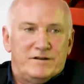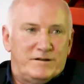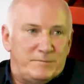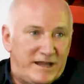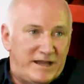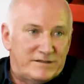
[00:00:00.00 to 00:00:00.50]

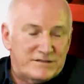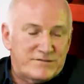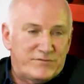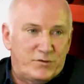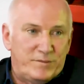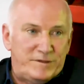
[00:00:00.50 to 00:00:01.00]
plants
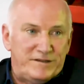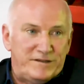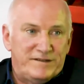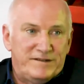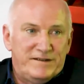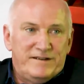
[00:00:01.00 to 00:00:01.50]
for me.
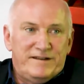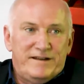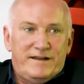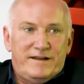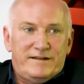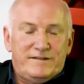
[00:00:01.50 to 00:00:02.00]

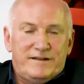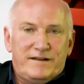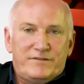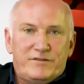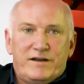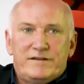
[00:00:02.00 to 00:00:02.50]
And I
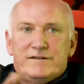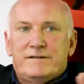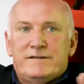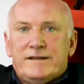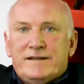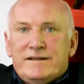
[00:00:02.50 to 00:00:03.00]
thought,
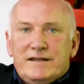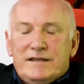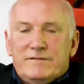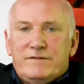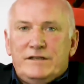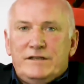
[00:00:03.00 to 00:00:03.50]

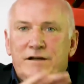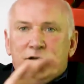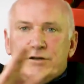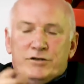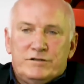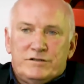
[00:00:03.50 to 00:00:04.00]
if a
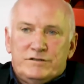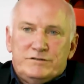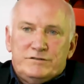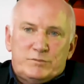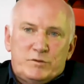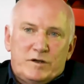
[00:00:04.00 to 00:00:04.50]
young girl
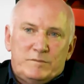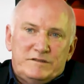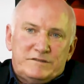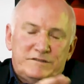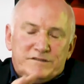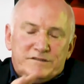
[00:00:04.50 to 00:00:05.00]
who's probably
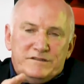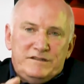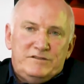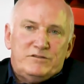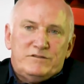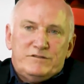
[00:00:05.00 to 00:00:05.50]
16
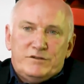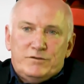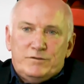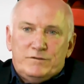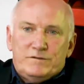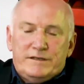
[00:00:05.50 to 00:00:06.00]
years
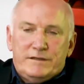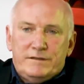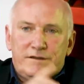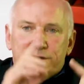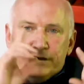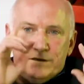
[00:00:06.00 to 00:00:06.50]
old can
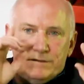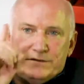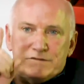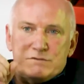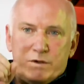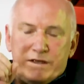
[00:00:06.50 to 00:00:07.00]
think
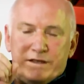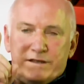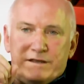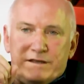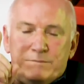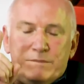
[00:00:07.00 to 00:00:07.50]
this way
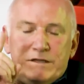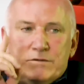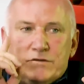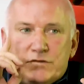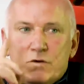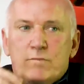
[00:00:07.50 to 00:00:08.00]
and be
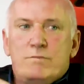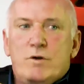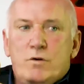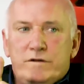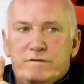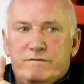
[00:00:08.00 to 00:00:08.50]
so
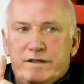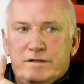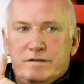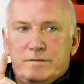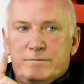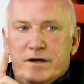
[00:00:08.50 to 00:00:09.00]

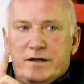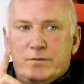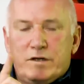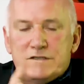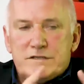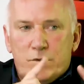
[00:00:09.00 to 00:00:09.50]
motivated by
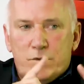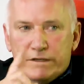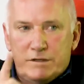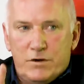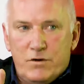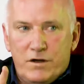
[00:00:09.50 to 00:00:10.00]
what's
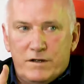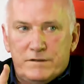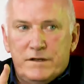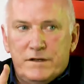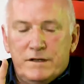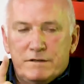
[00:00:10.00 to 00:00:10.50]
going on,
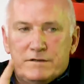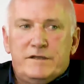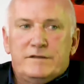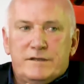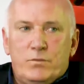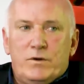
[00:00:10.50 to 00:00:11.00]
to
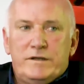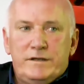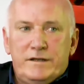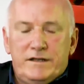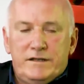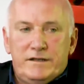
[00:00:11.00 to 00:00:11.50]
think that one
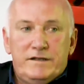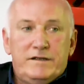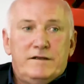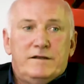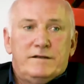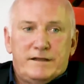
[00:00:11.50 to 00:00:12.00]
day
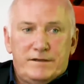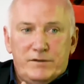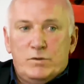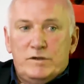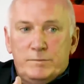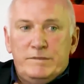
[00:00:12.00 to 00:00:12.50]
that there
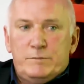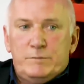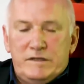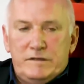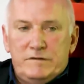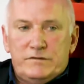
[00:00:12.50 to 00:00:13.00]
will be
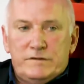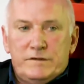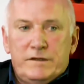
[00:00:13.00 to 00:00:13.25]
peace